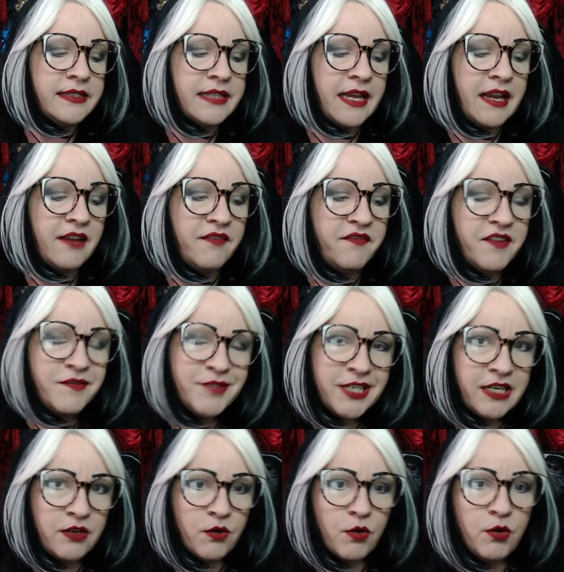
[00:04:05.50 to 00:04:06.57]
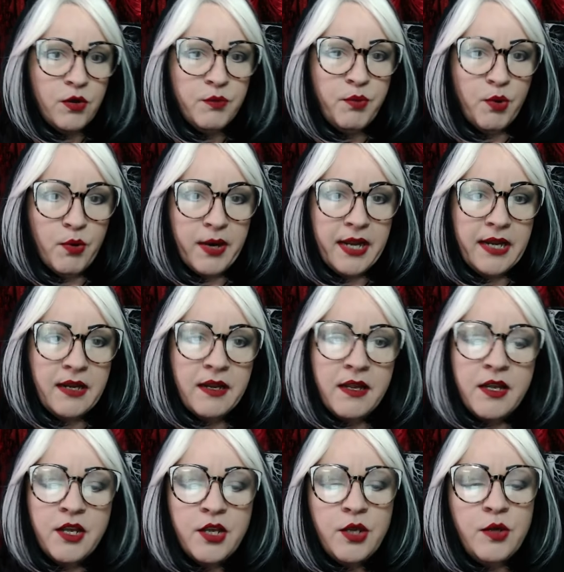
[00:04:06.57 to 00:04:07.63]
a 15-year-old boy
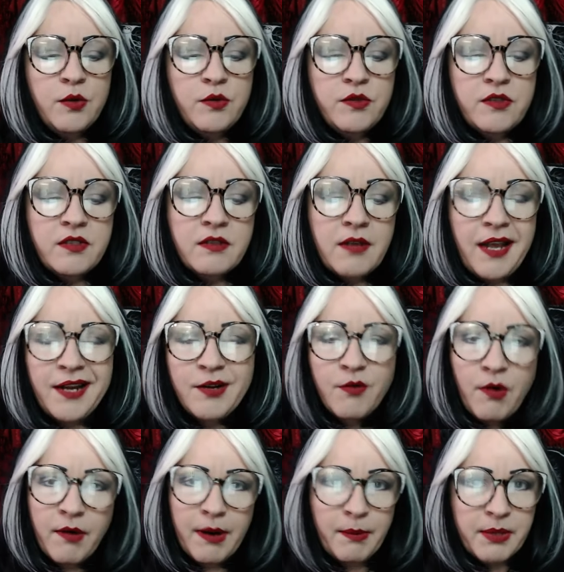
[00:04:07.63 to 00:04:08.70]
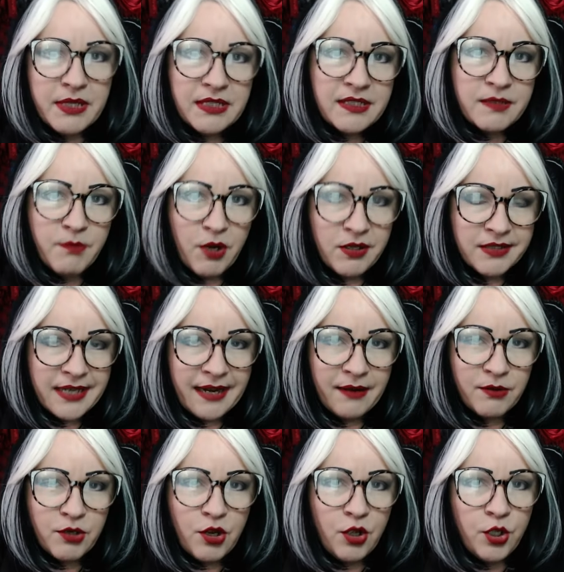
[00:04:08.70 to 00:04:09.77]
who's kind of grown up in this small
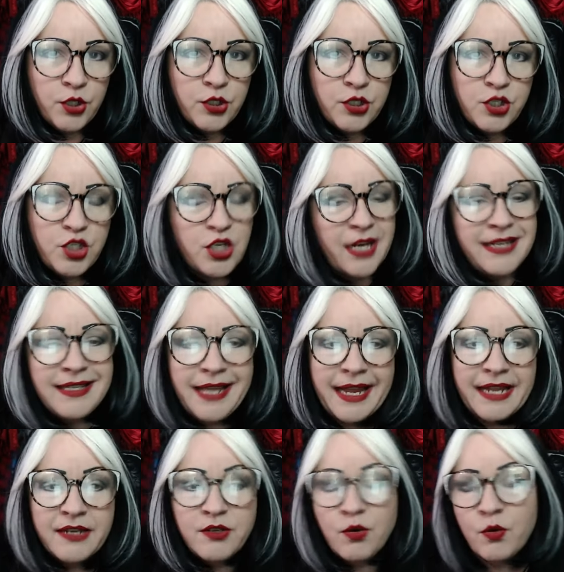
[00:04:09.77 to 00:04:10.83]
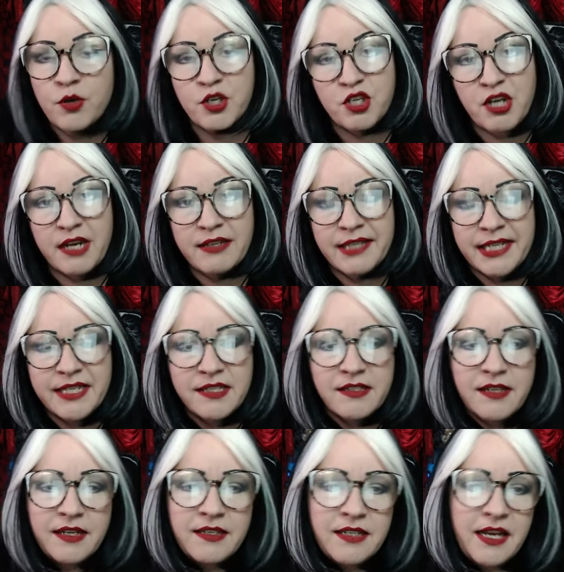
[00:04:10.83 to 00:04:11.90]
town called Shadeland or
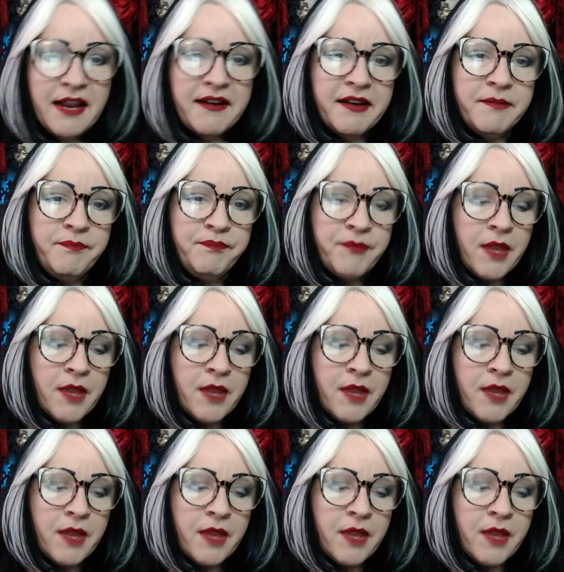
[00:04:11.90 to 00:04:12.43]
Shadeland, Indiana.